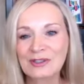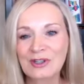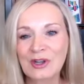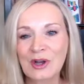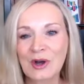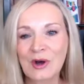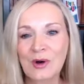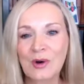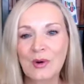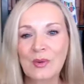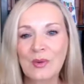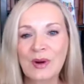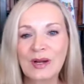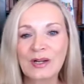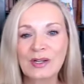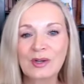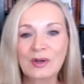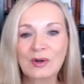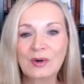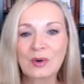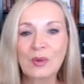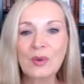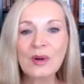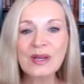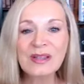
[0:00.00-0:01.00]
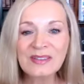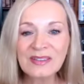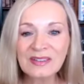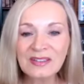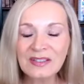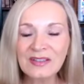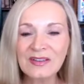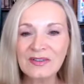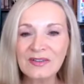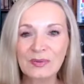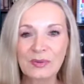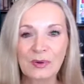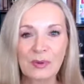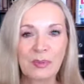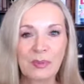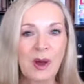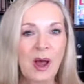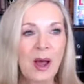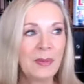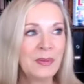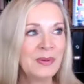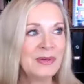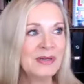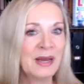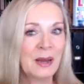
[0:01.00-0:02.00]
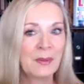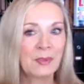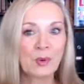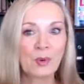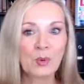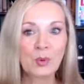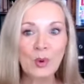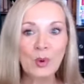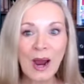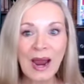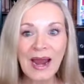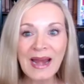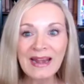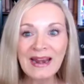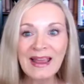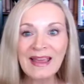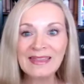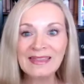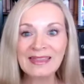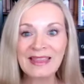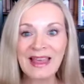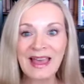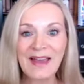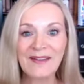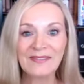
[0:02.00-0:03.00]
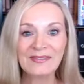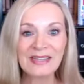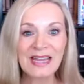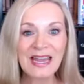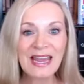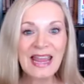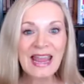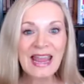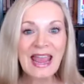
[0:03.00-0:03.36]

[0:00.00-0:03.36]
ago when coincidences were popping up right and left